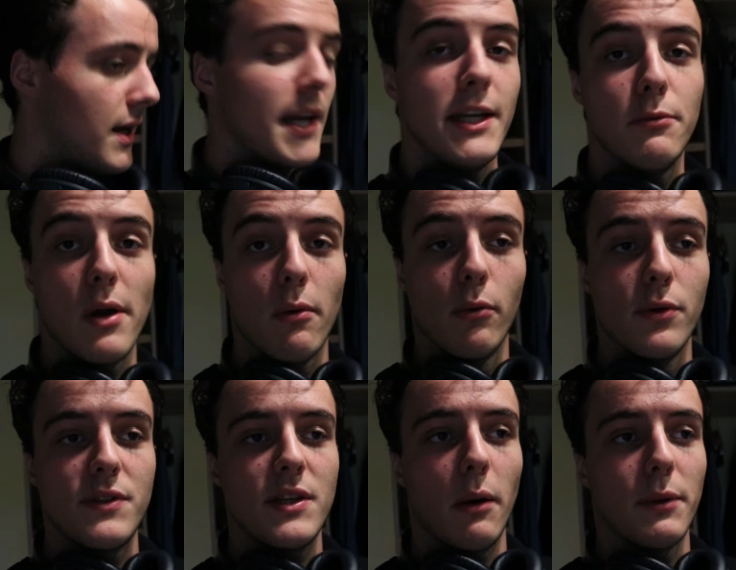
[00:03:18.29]
Anyway, we
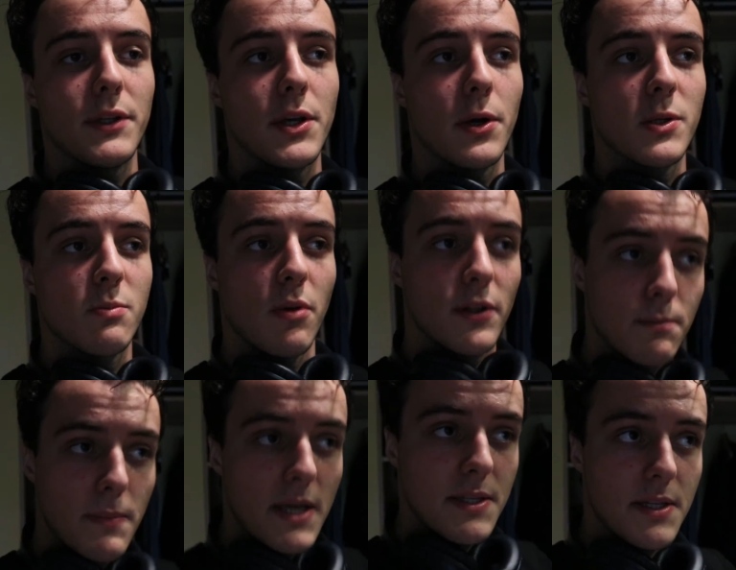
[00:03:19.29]
will see how it goes,
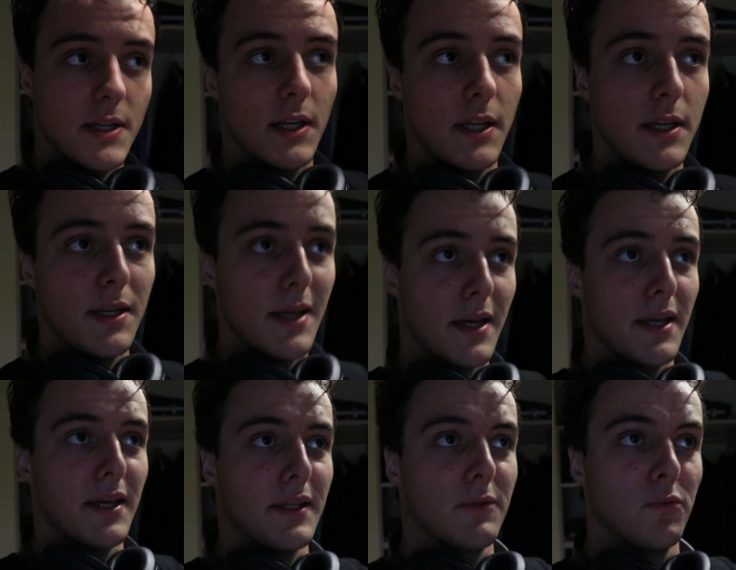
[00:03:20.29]
but basically
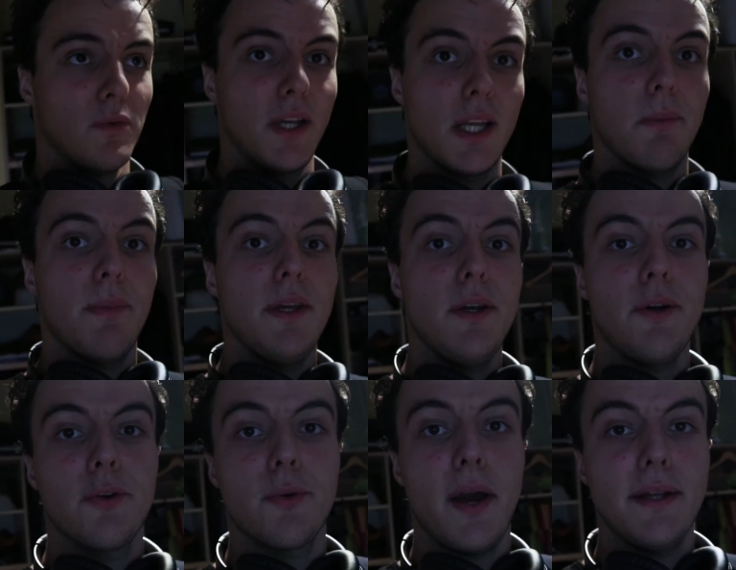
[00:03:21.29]
it will be
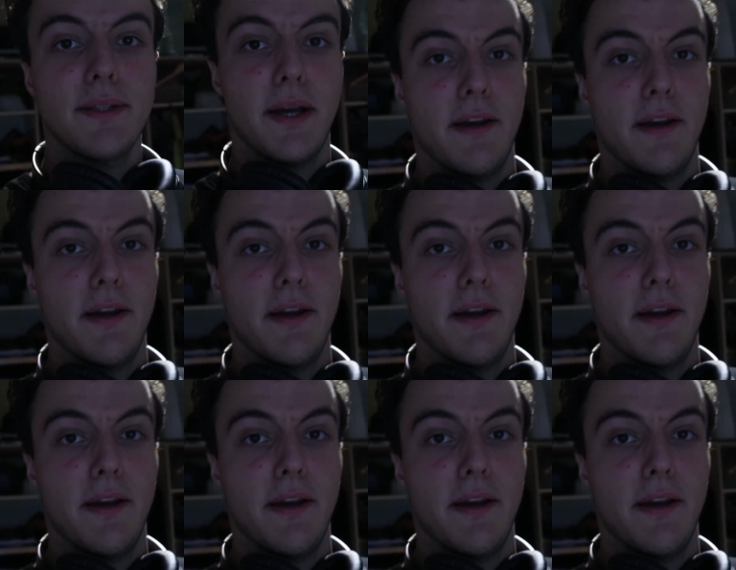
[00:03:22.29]
alright.